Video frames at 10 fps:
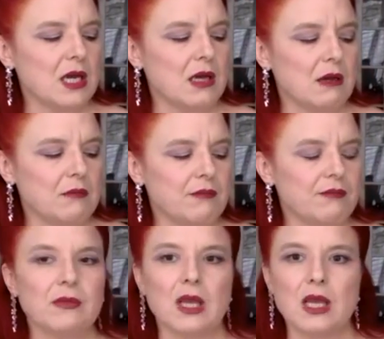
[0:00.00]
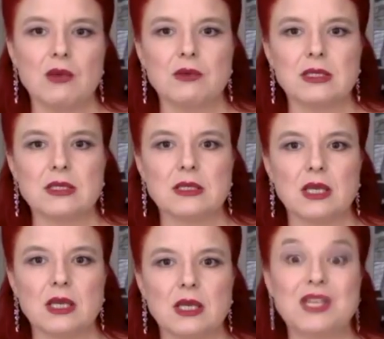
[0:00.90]
Um, he was
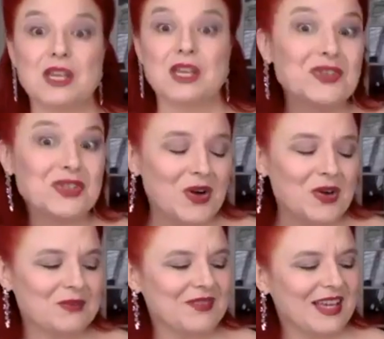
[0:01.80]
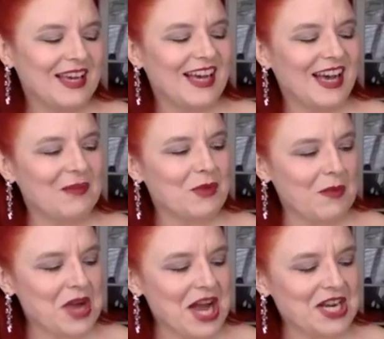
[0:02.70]
he was here. So I'm
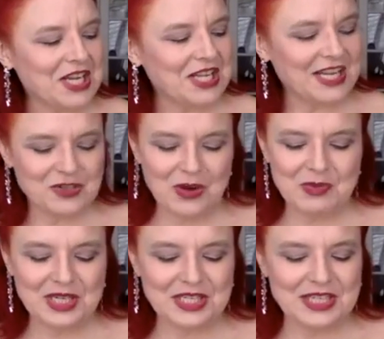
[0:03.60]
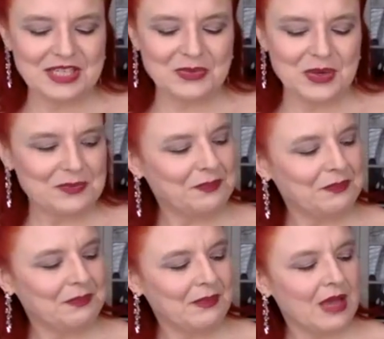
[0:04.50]
I'm kind of glad you all picked this one
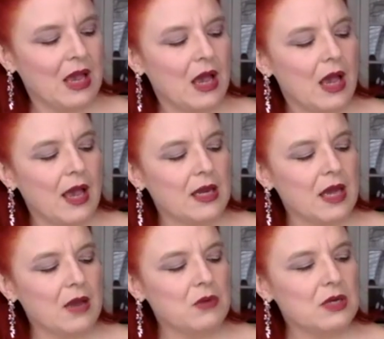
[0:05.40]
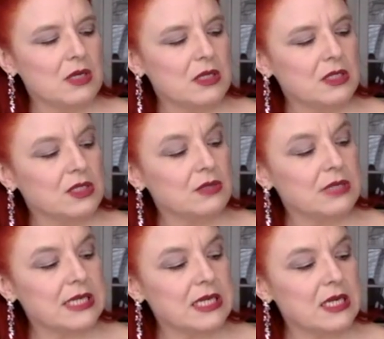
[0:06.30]
and I will do
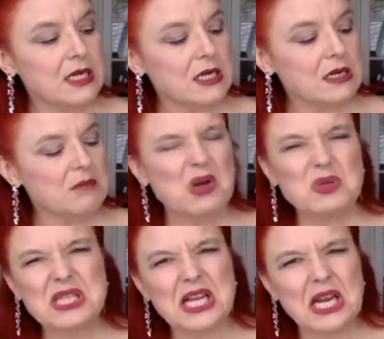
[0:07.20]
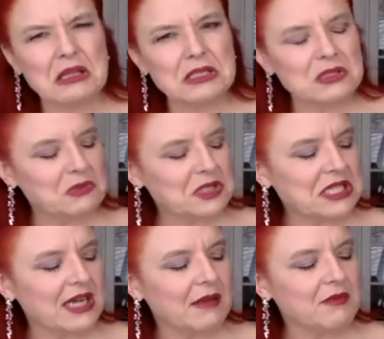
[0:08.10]
it in mostly in English. We'll
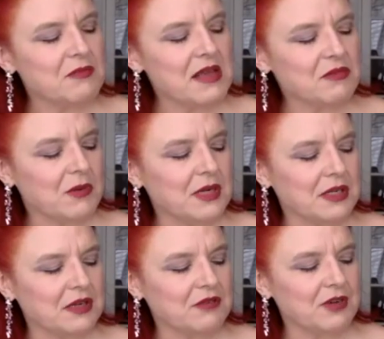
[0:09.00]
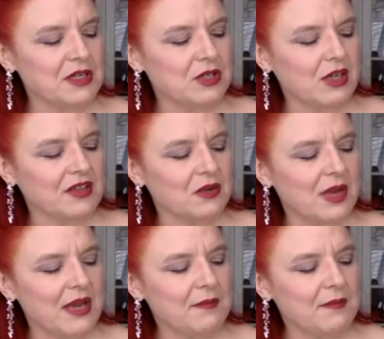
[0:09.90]
see. I might throw in a little French along the way.